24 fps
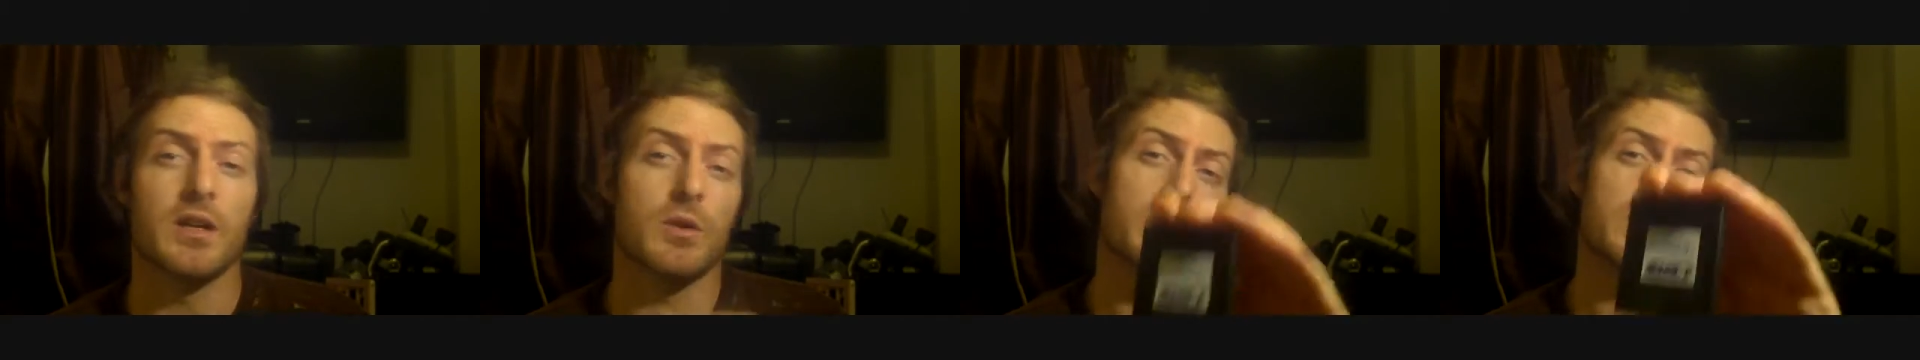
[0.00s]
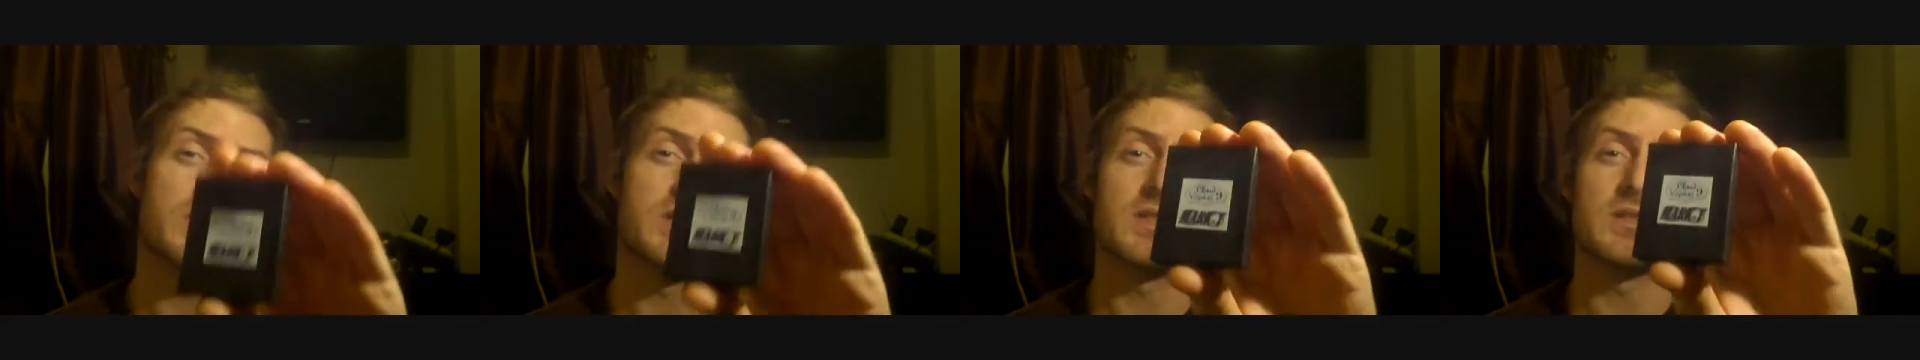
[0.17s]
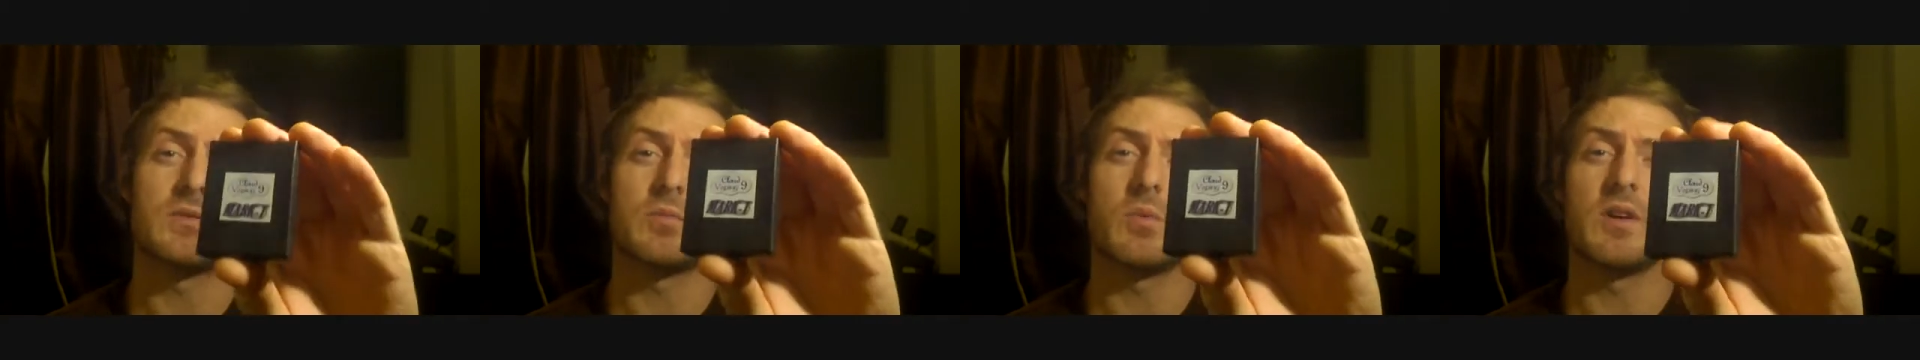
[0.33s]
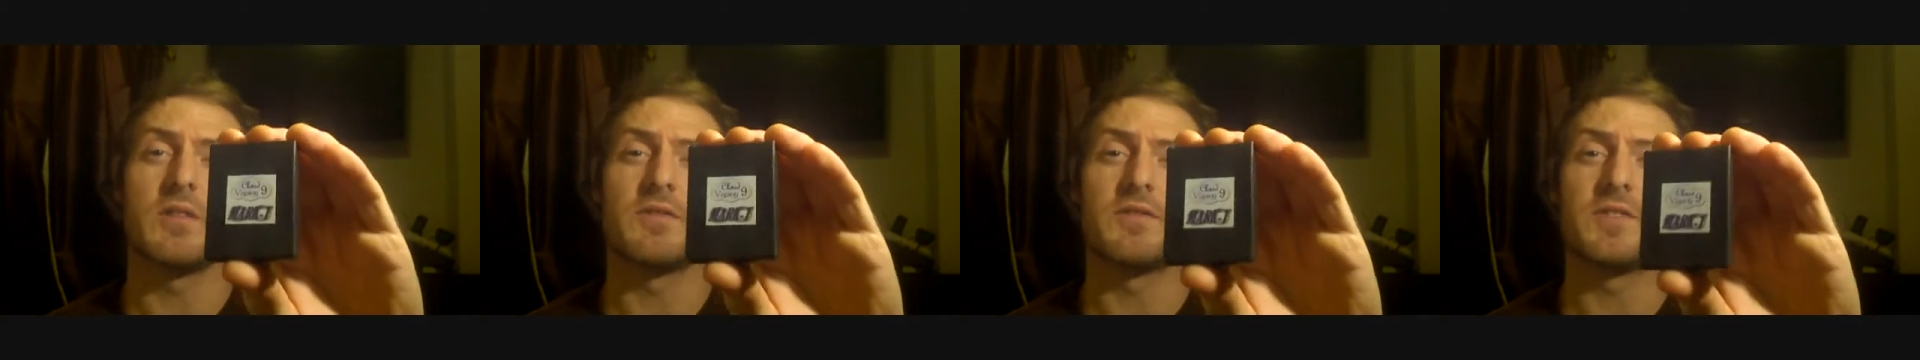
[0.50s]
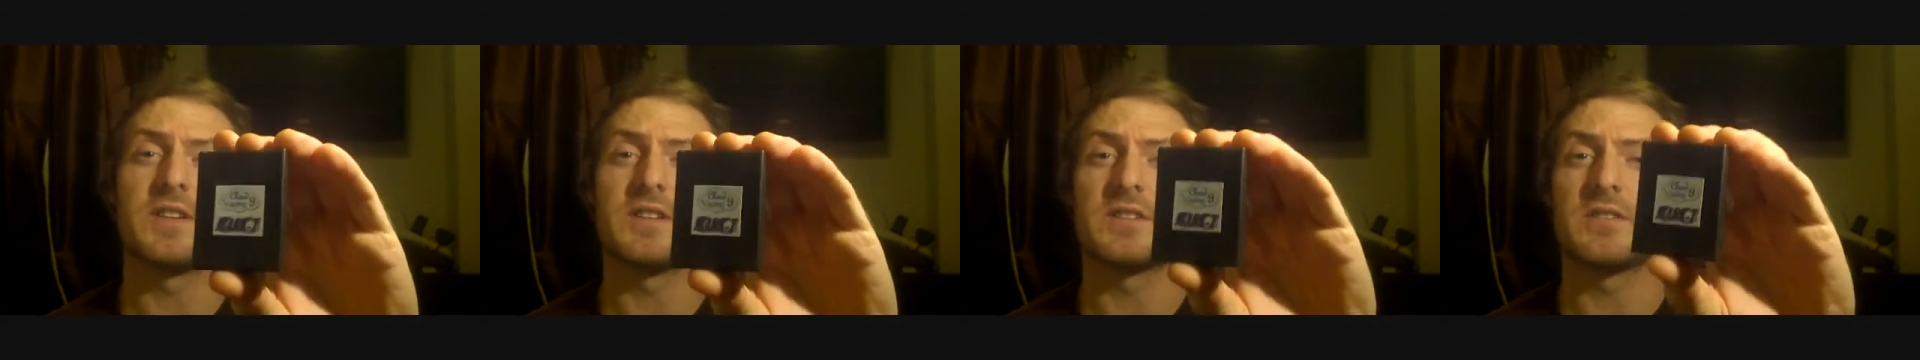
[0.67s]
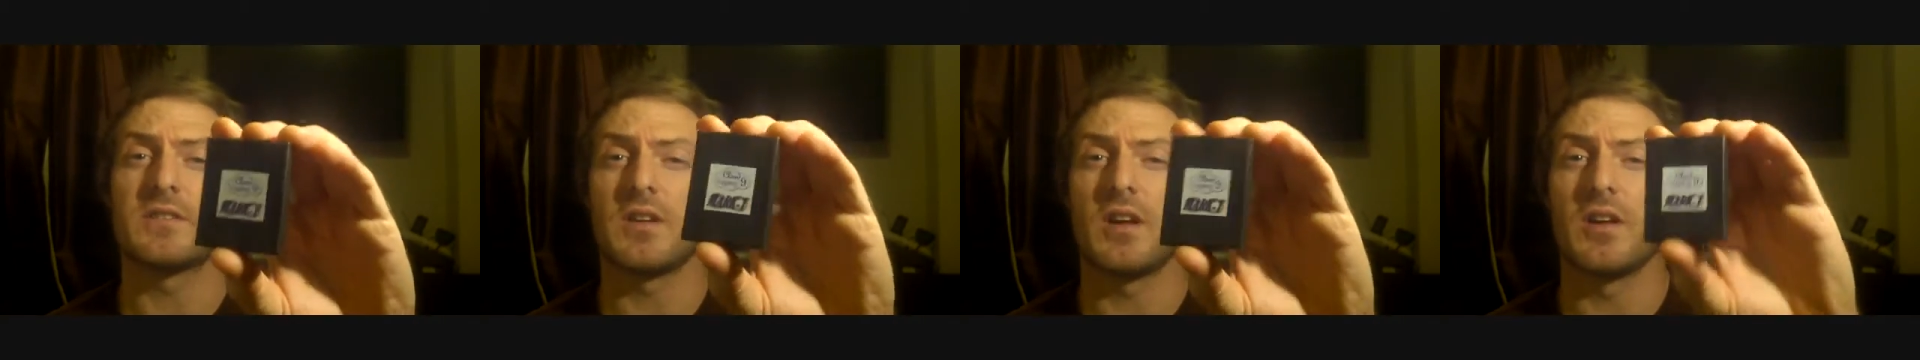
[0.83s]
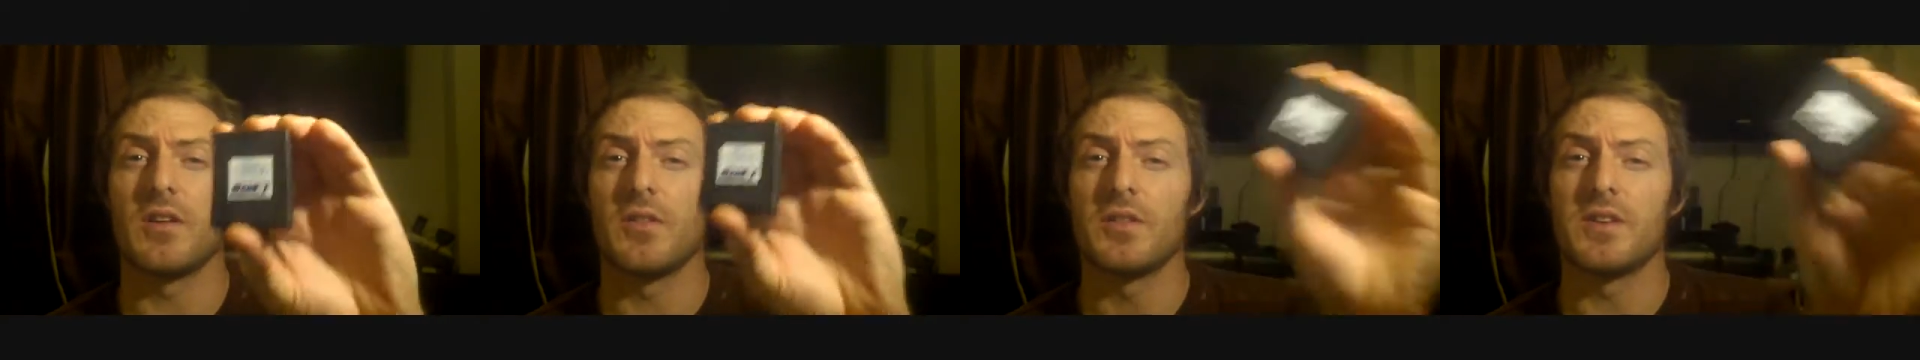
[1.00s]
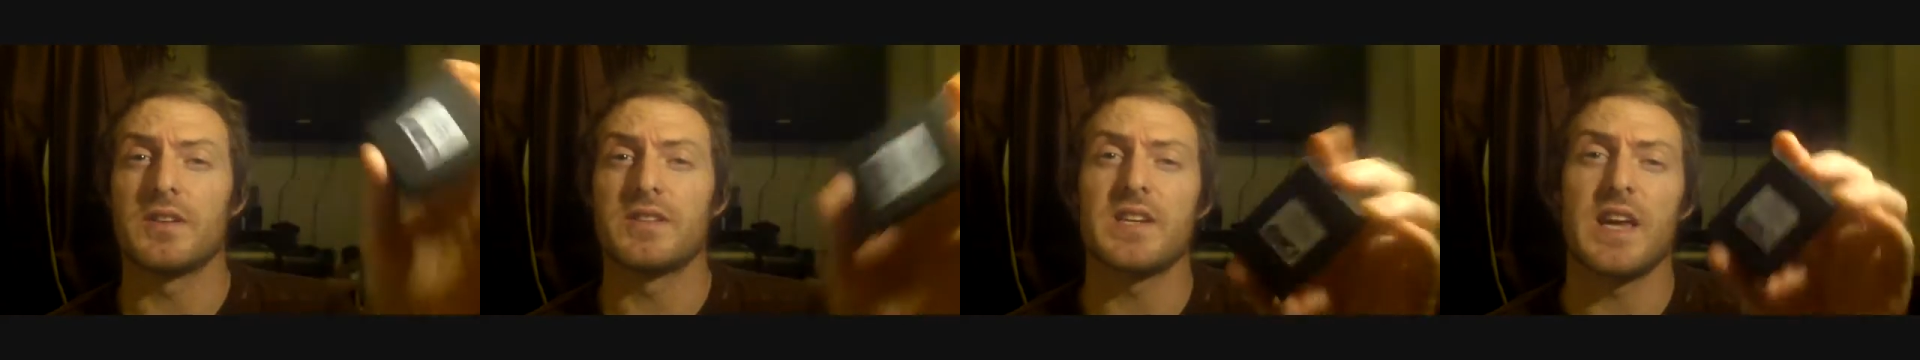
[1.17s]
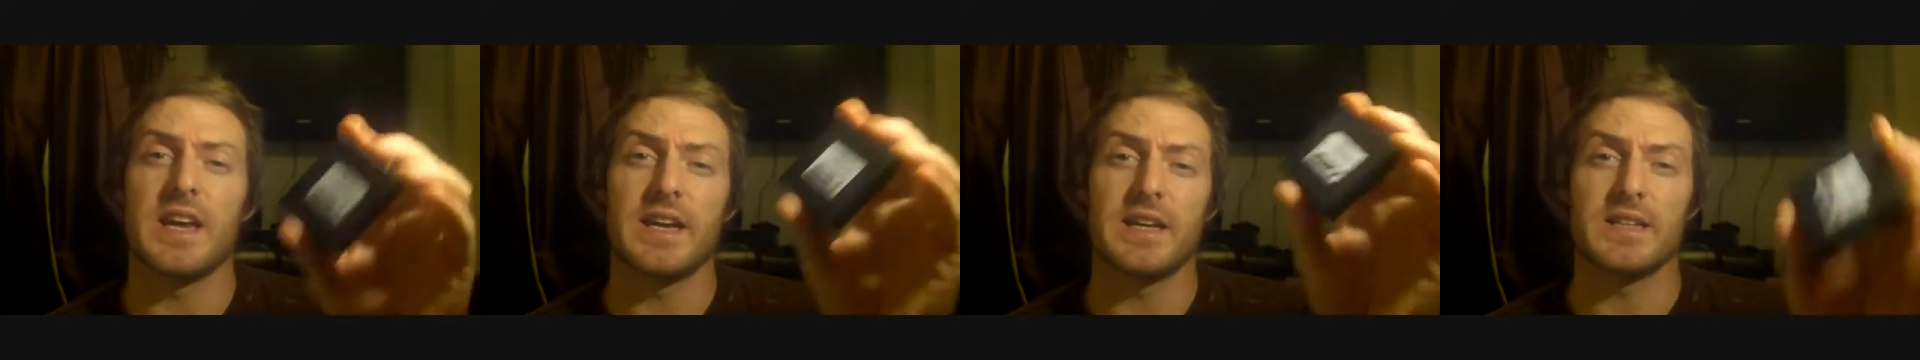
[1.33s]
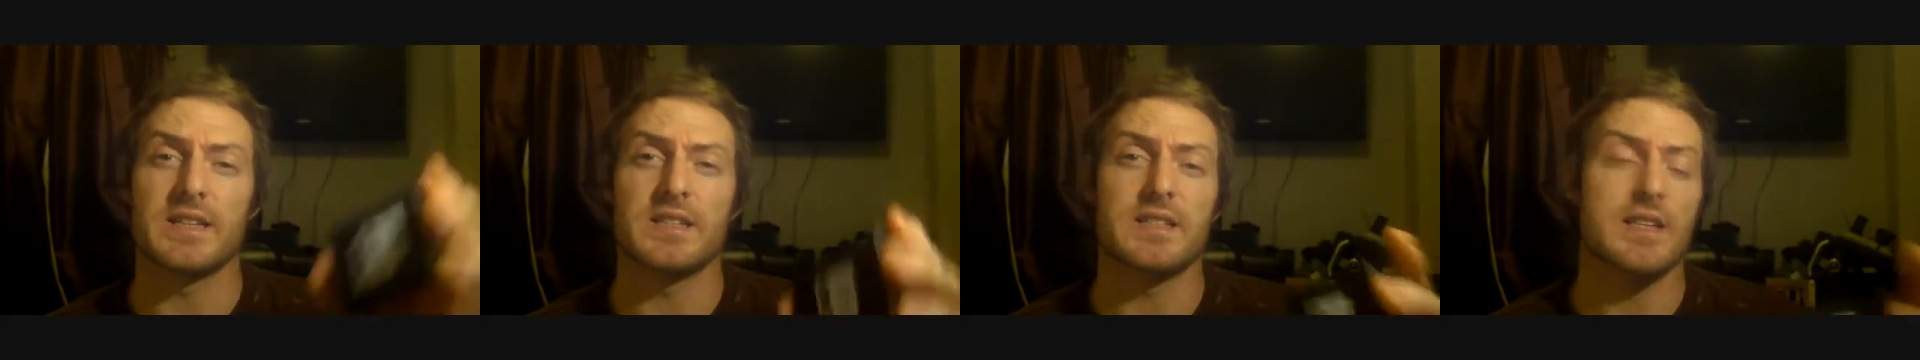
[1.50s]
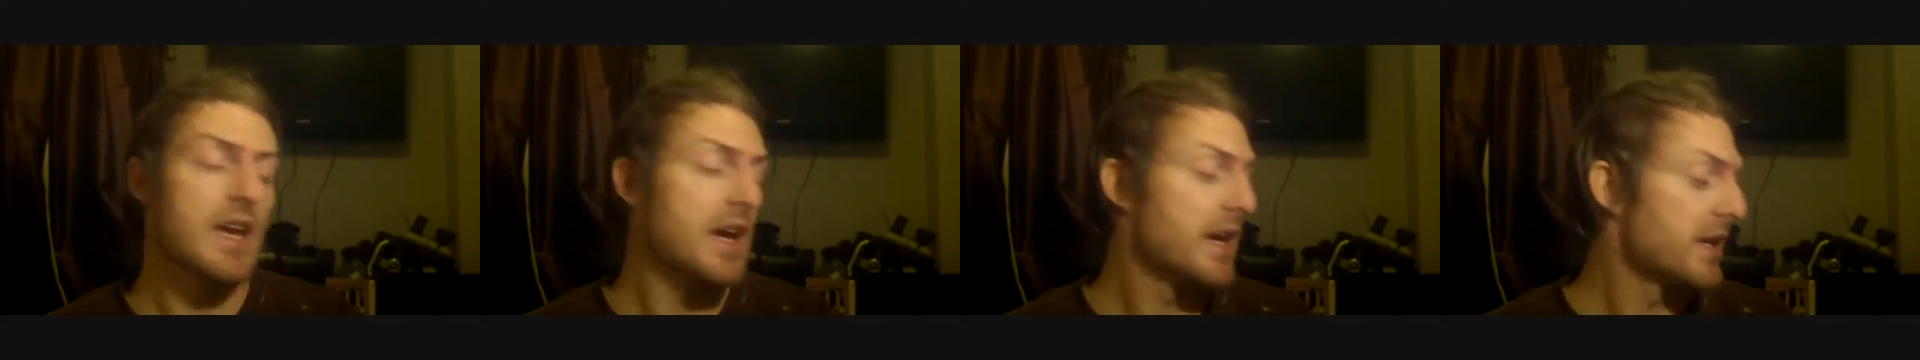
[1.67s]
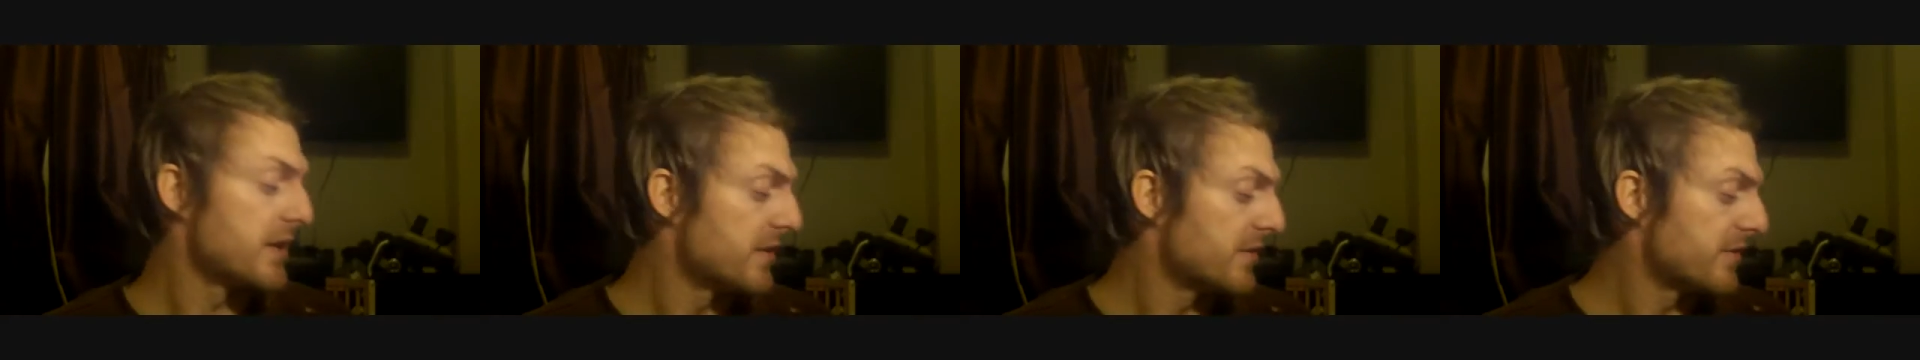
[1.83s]
which is what fits on the tank
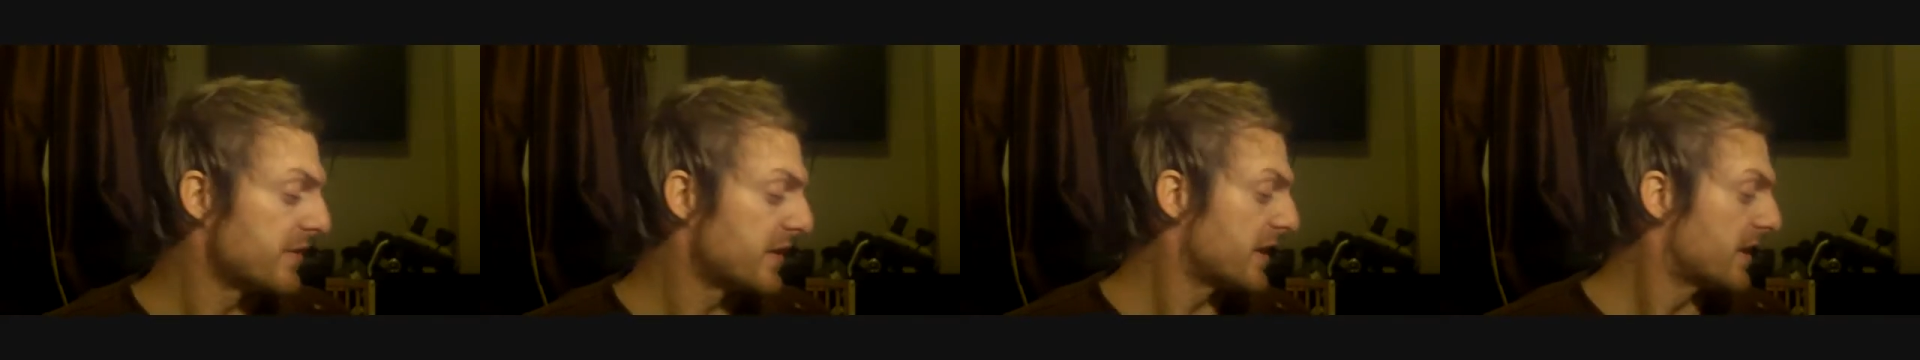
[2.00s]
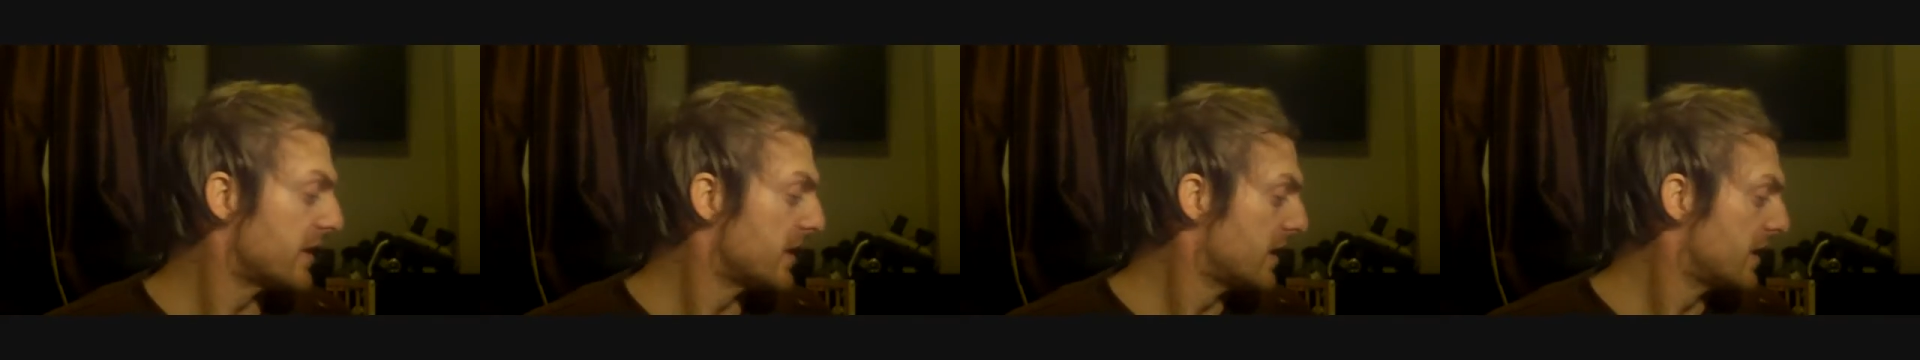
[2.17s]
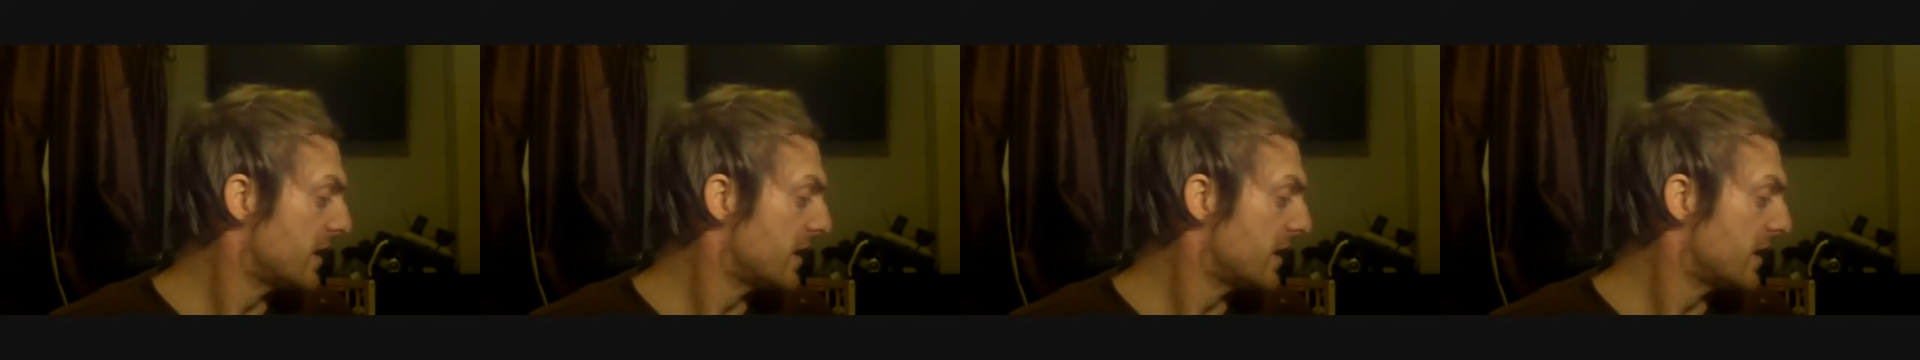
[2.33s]
side of it,